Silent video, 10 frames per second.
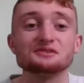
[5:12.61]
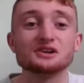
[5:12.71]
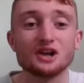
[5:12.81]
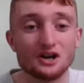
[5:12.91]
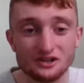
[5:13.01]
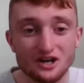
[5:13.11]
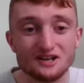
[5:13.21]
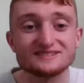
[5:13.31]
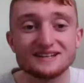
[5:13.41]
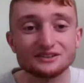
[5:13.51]
lot of
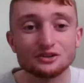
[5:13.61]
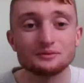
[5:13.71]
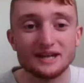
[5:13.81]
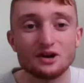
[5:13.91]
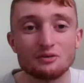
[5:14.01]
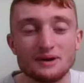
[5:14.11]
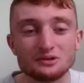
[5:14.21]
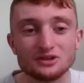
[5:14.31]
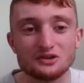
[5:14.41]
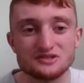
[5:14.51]
content coming out
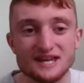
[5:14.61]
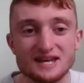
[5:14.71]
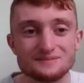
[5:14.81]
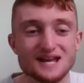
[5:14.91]
about those games